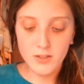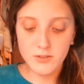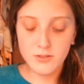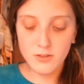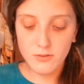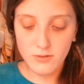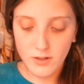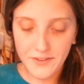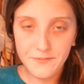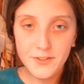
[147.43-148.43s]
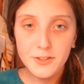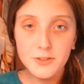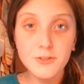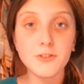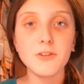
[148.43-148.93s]
So I finished
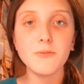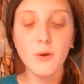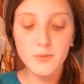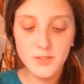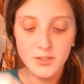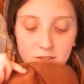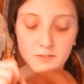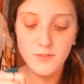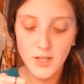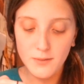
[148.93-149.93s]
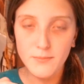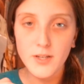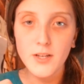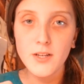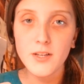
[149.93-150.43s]
showing you what was in this flap.
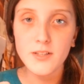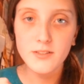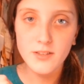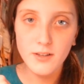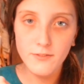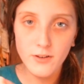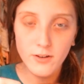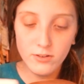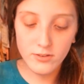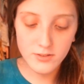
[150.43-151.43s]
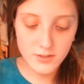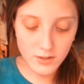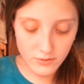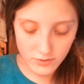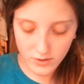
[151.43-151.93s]
It's like for health and
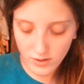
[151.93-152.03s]
stuff.